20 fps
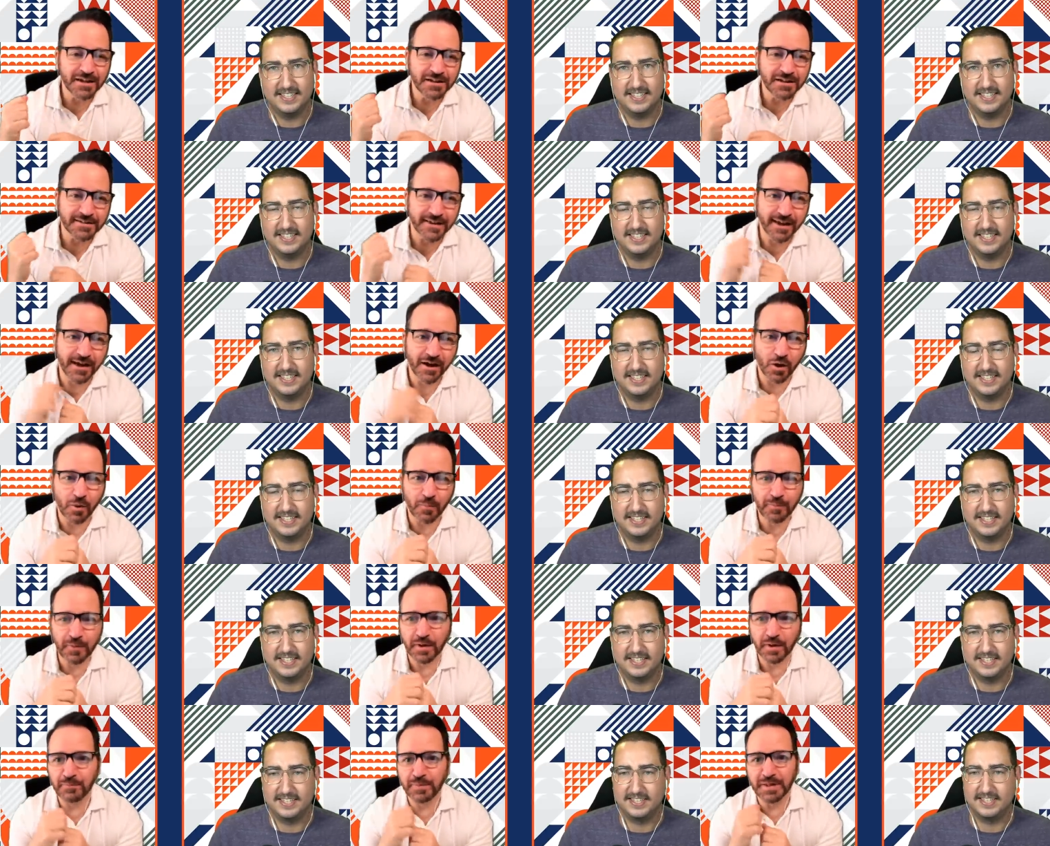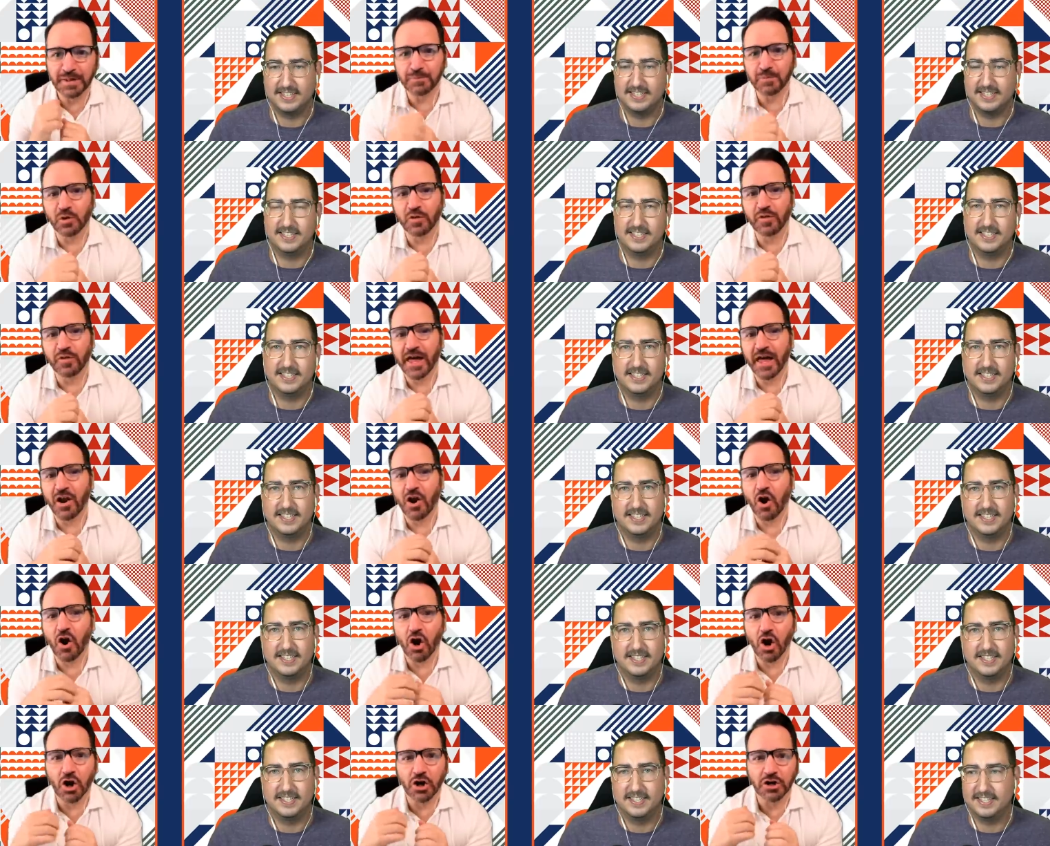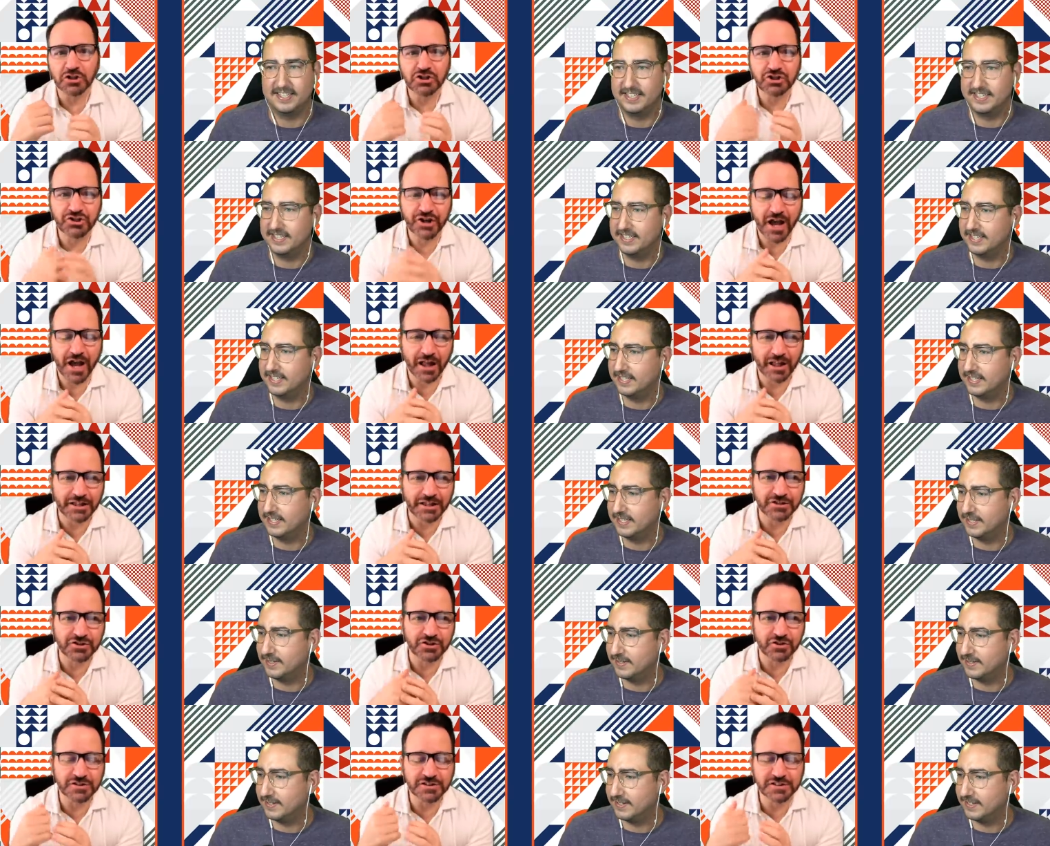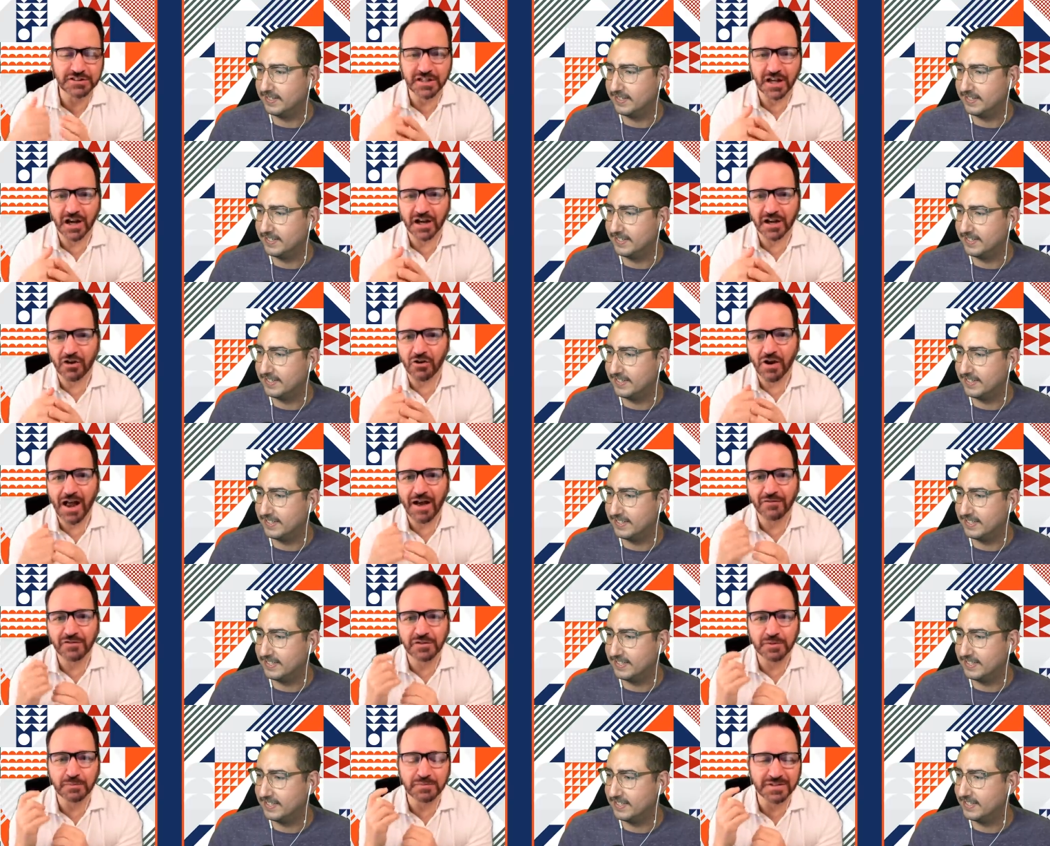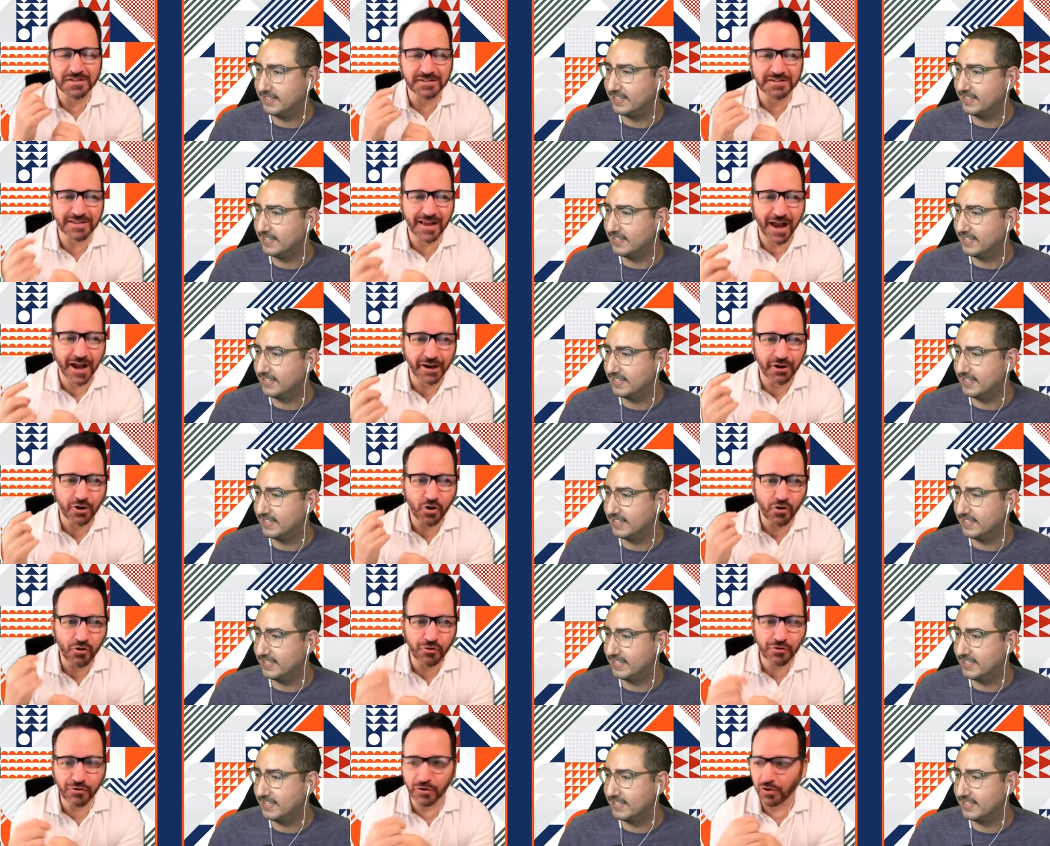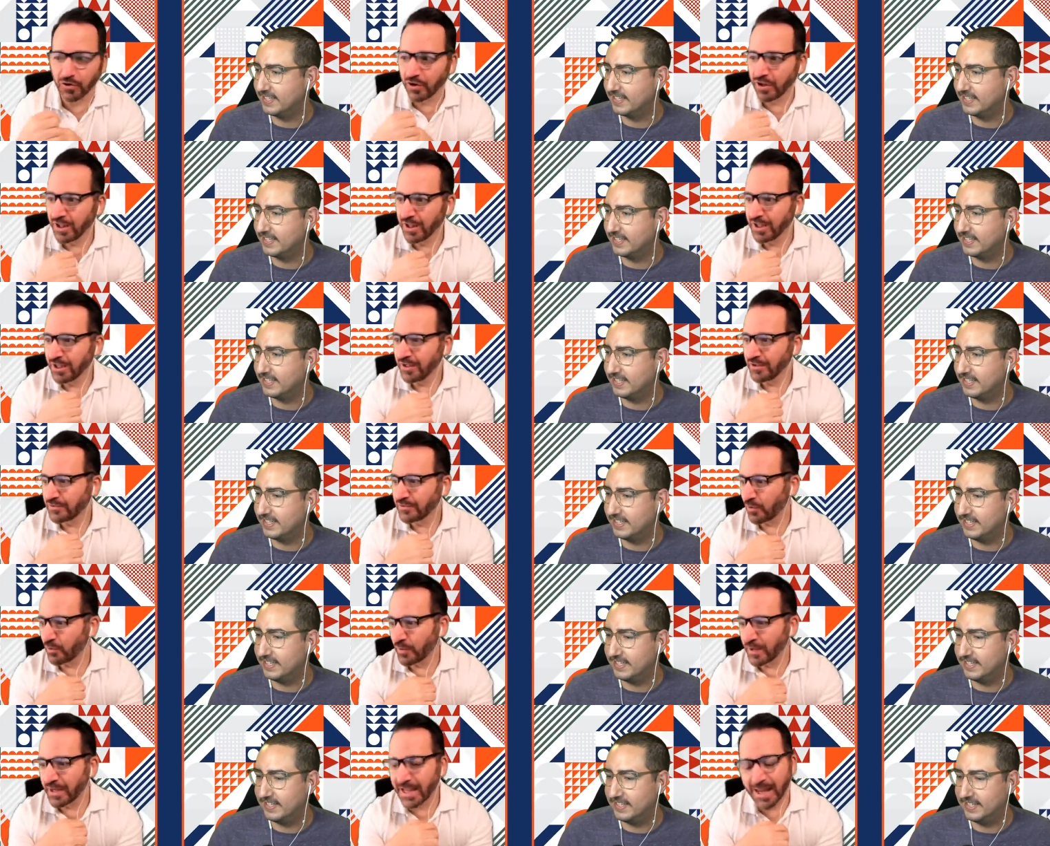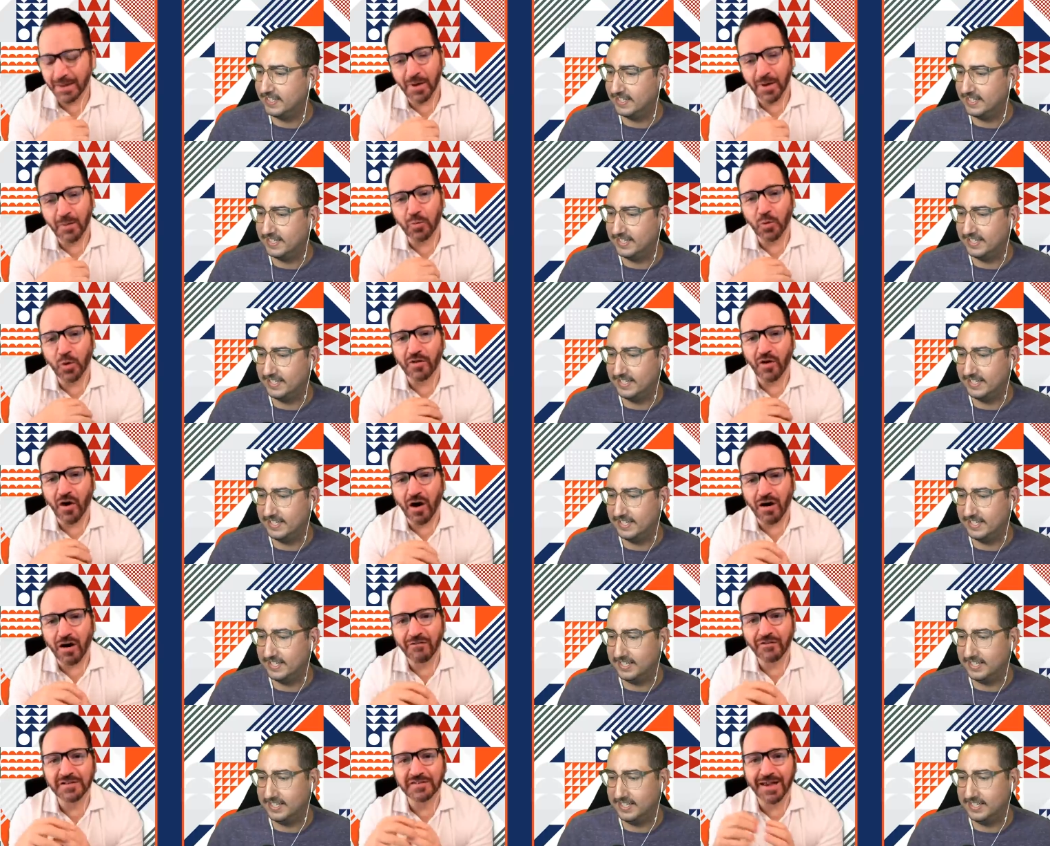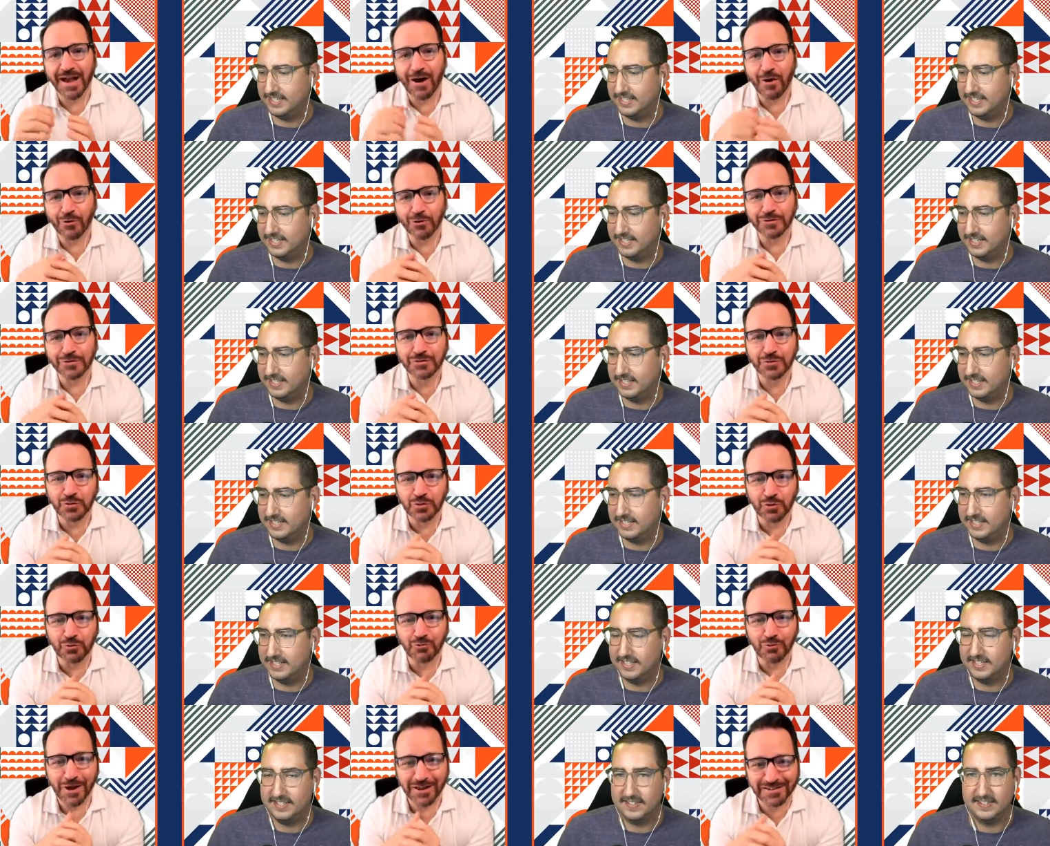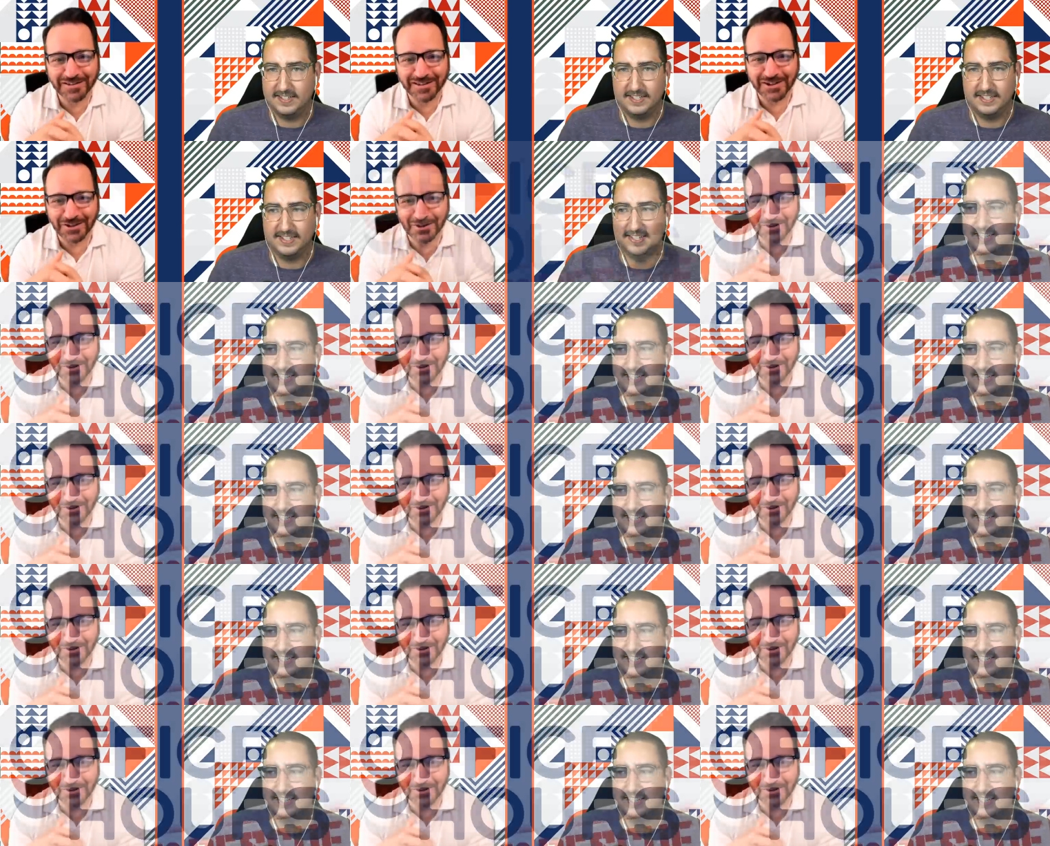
Speaker 1: to help people that are challenged or stuck or have some design hurdle. So we came up with Office Hours to the rescue.